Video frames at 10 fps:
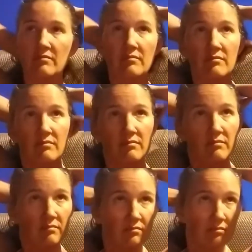
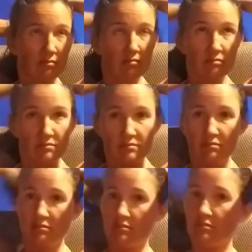
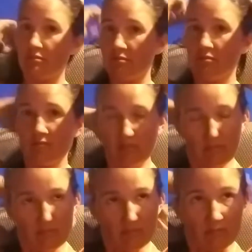
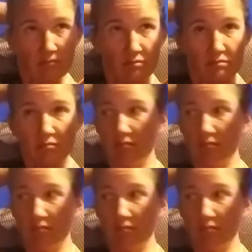[no speech]